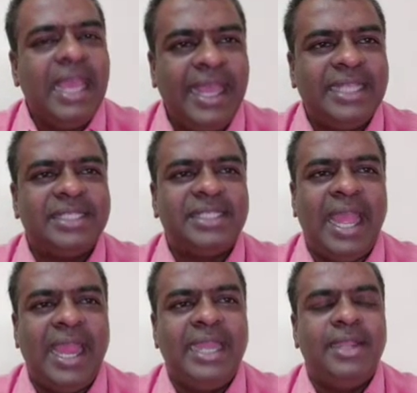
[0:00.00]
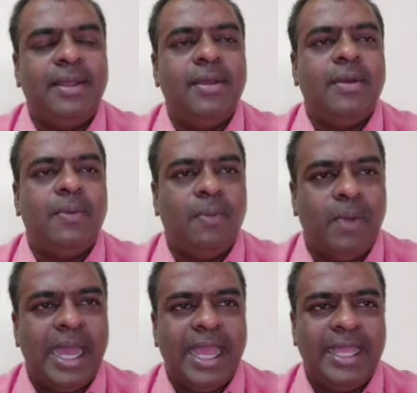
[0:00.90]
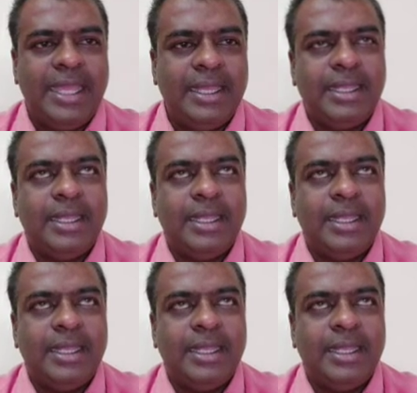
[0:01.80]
x and y,